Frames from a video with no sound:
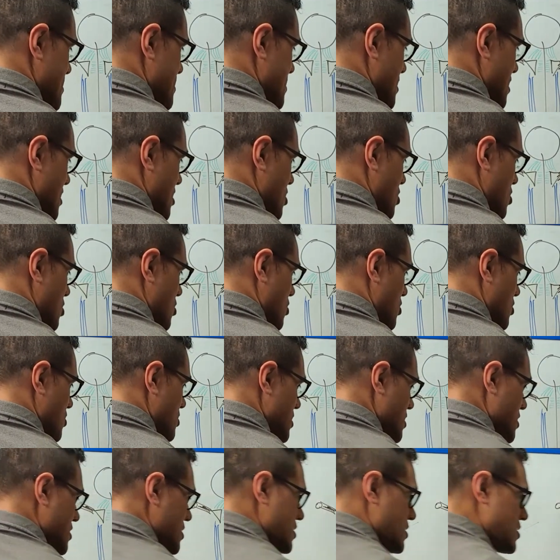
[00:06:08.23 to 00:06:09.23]
are called
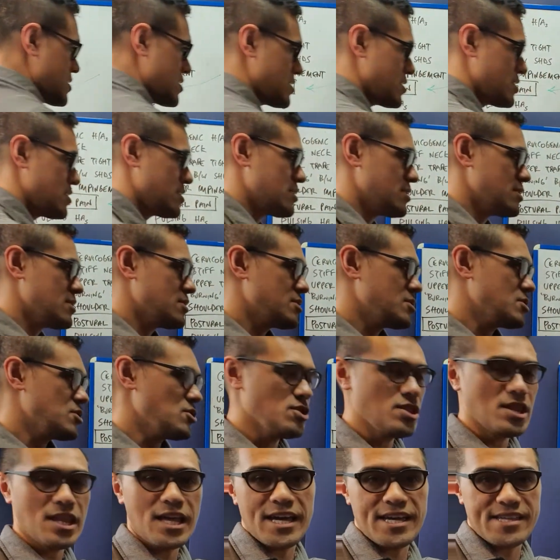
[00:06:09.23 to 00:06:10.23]
your
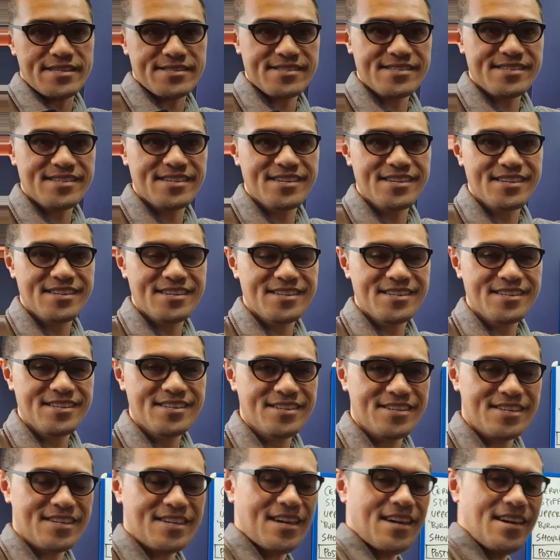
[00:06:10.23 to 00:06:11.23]
lats.
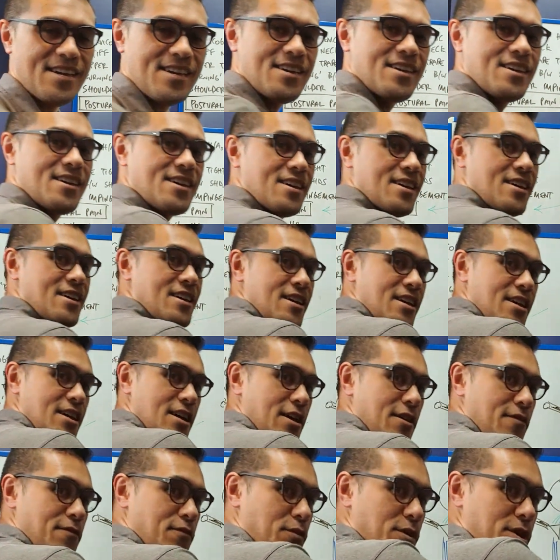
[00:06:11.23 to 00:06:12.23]
Okay,
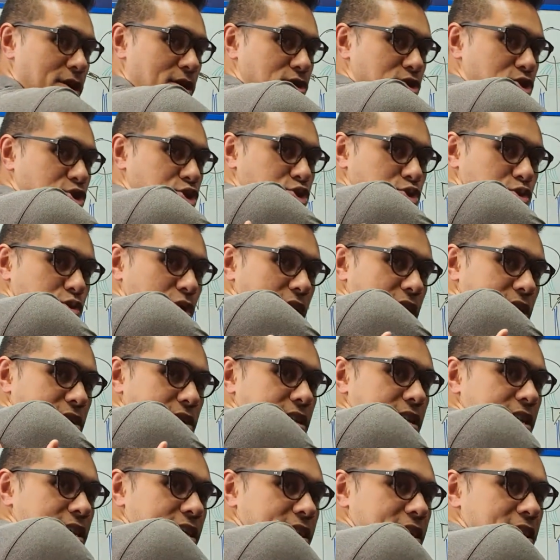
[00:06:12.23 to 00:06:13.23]
if we are
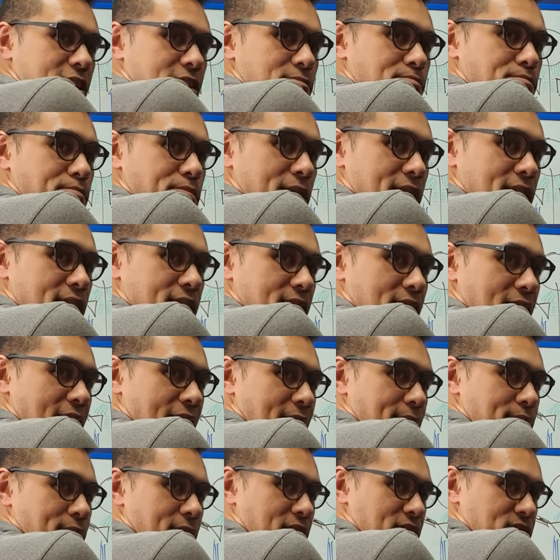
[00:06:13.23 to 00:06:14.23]
strengthening these big
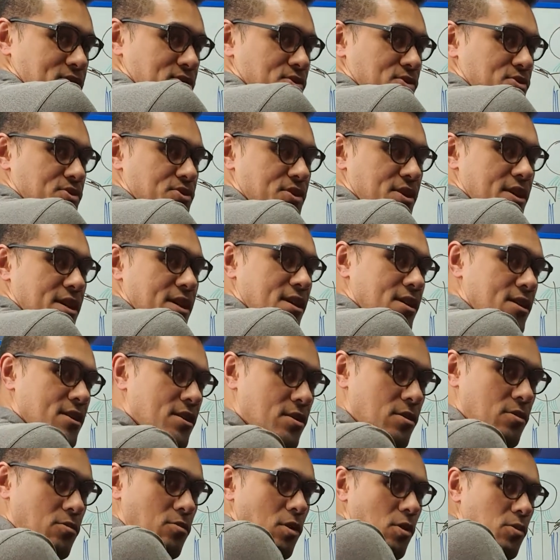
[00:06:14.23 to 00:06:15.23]
lat muscles,
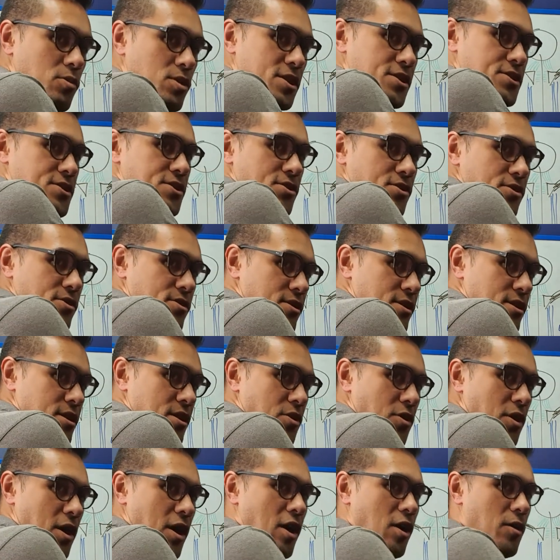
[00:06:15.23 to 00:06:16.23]
what will it do?
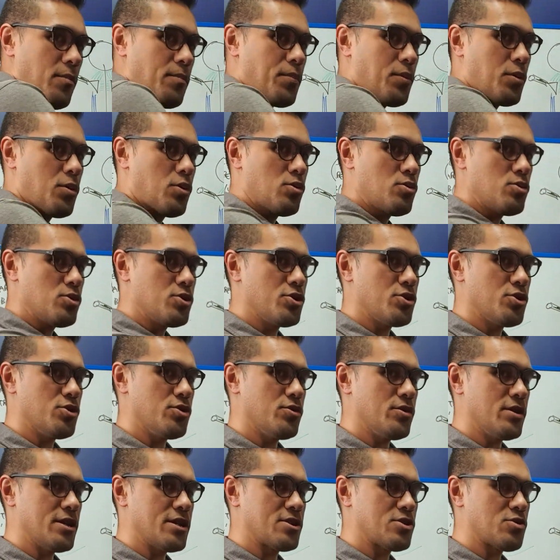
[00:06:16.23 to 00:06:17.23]
It'll help pull you
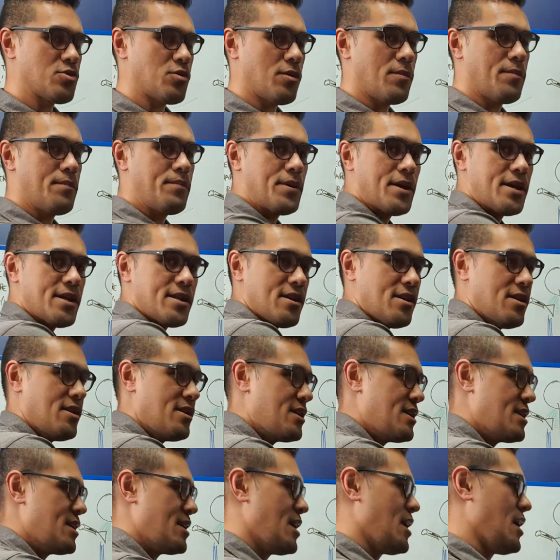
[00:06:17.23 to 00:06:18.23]
into a better
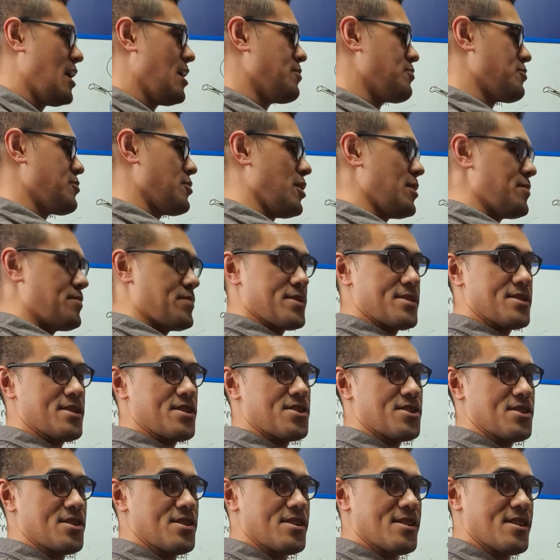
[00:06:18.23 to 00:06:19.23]
upright
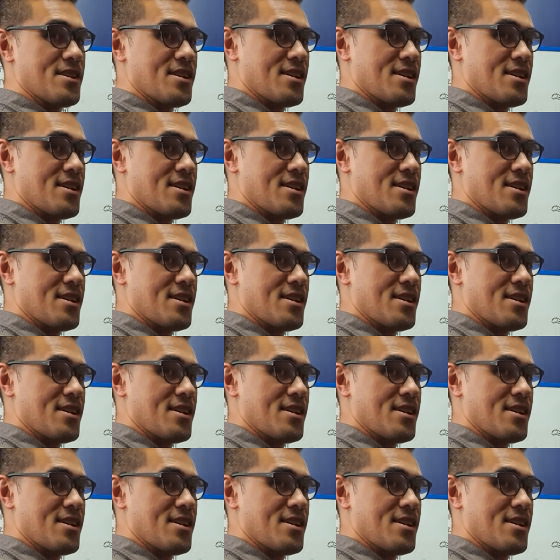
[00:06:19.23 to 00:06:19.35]
position.